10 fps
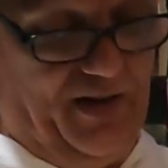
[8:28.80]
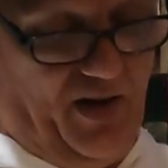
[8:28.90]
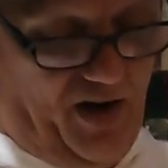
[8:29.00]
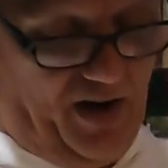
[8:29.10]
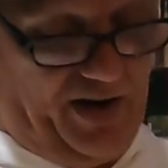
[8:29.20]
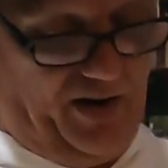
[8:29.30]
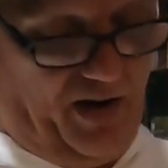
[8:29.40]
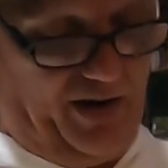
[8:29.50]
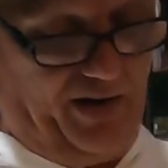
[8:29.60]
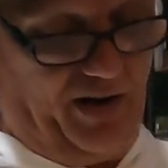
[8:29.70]
on and
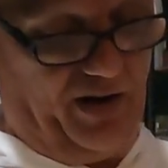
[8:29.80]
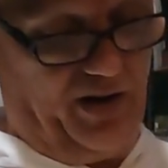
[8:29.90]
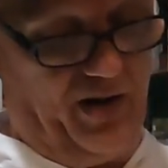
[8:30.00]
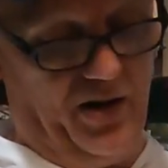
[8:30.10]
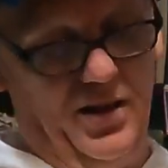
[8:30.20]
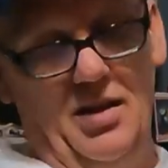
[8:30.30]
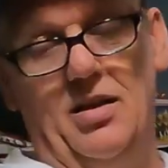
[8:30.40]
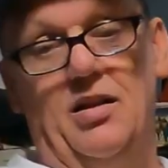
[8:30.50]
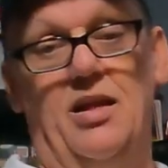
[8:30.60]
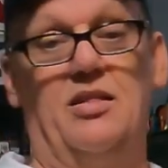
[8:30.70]
on and on and on.
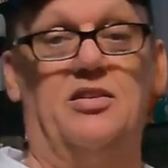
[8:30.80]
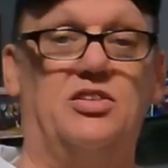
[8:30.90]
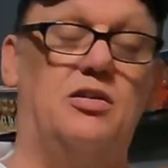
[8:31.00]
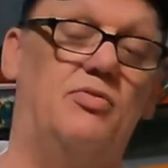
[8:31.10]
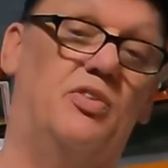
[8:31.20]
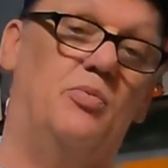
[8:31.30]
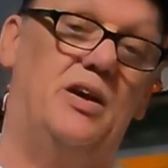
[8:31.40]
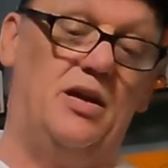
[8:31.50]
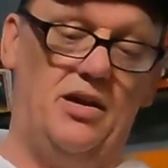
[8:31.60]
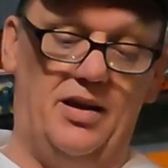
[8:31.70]
A lot of this stuff that we
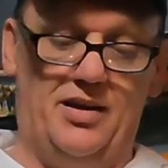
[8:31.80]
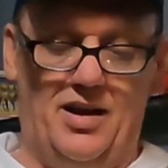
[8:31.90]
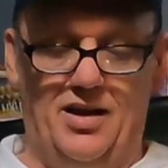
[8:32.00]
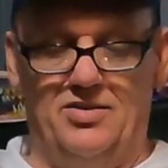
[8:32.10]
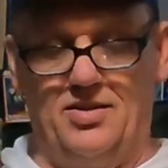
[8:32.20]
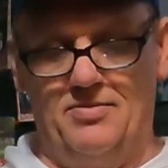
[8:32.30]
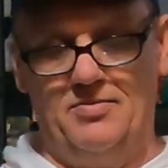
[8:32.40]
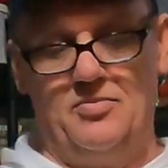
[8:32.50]
collect, guys,